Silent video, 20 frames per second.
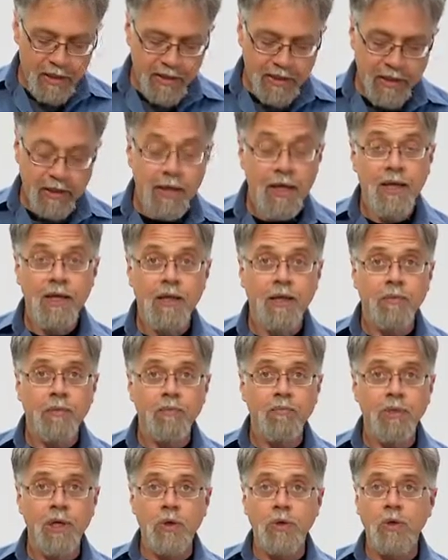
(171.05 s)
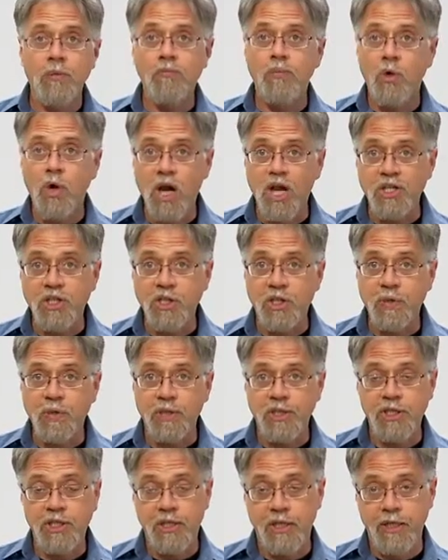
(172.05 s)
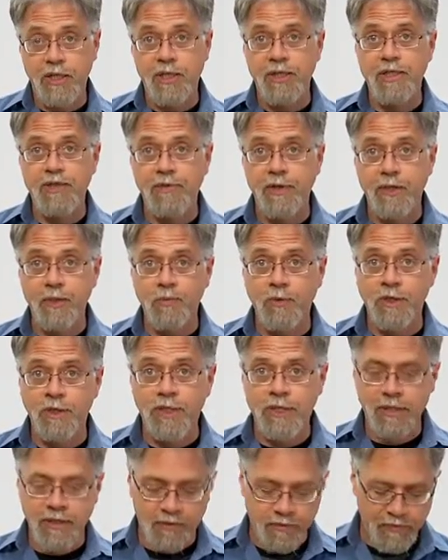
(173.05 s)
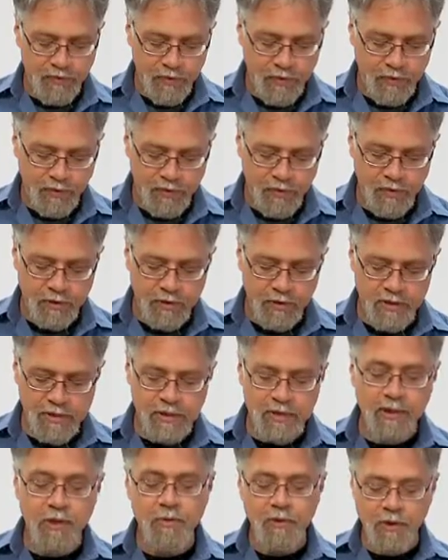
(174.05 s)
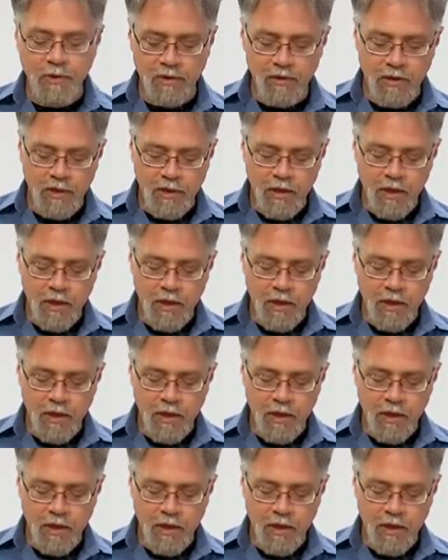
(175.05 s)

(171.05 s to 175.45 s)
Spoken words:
get a blower brush, which again is available at any photo store. This is going to be